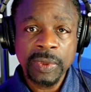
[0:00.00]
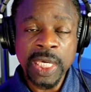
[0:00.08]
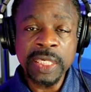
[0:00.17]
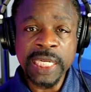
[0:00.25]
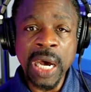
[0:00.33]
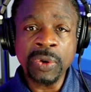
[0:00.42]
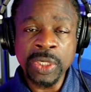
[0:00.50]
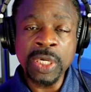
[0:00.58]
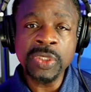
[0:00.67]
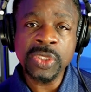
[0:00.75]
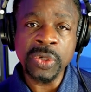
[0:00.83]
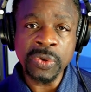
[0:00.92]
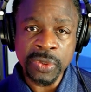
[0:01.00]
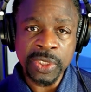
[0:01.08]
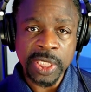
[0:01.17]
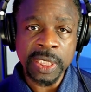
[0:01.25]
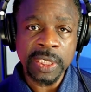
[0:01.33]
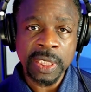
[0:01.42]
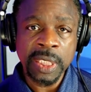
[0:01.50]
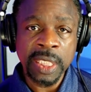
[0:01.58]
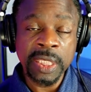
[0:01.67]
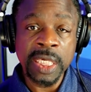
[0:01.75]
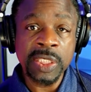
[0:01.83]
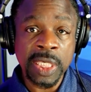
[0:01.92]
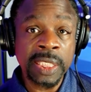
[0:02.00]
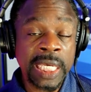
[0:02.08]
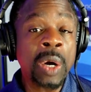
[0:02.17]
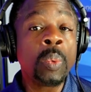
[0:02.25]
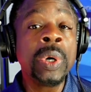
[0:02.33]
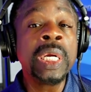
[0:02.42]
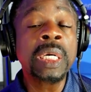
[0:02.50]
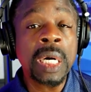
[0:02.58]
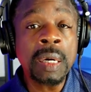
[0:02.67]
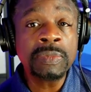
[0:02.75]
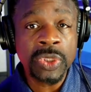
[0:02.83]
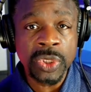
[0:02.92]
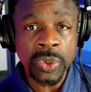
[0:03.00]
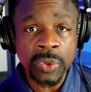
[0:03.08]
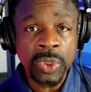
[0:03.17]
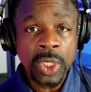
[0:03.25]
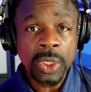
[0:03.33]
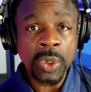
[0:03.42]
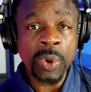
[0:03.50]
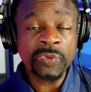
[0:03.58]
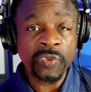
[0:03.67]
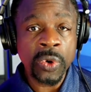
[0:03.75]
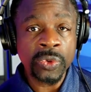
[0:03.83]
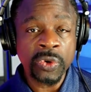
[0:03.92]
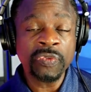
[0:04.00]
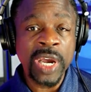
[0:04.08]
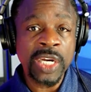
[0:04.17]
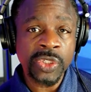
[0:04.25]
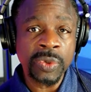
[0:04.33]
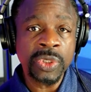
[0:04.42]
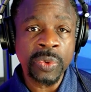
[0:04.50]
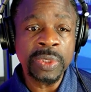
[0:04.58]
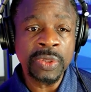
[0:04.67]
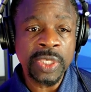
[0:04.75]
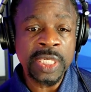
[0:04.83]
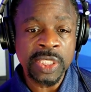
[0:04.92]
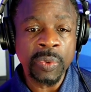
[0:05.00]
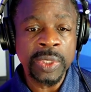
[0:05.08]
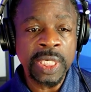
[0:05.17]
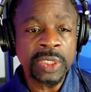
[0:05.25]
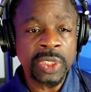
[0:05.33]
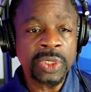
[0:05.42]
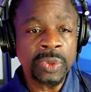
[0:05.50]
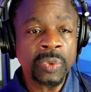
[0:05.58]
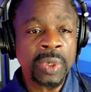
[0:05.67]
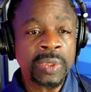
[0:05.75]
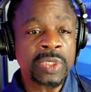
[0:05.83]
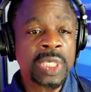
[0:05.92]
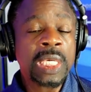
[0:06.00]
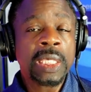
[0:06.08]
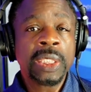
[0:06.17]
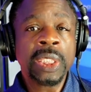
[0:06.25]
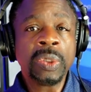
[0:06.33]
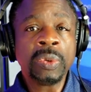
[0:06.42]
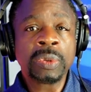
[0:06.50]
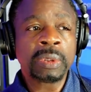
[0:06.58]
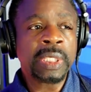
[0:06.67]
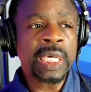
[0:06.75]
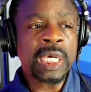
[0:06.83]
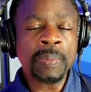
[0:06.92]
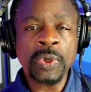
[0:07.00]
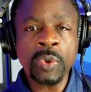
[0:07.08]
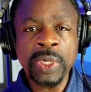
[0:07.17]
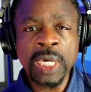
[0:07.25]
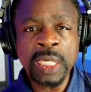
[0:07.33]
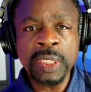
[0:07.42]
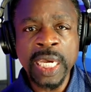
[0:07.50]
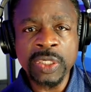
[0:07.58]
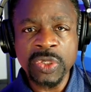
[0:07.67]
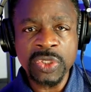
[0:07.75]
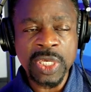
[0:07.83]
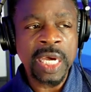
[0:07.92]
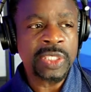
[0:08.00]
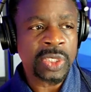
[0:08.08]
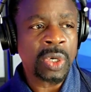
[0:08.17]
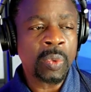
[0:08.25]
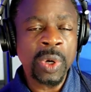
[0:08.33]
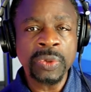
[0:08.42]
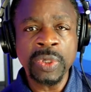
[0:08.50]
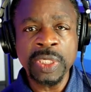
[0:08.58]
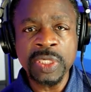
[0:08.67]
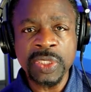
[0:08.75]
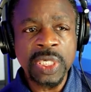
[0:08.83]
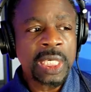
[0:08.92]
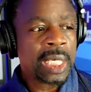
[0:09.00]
in doubt and uncertainty and things like that when it comes to going further, faster, and doing the things that we need to do, whether it's, getting up and going out and exercising, or whether it is,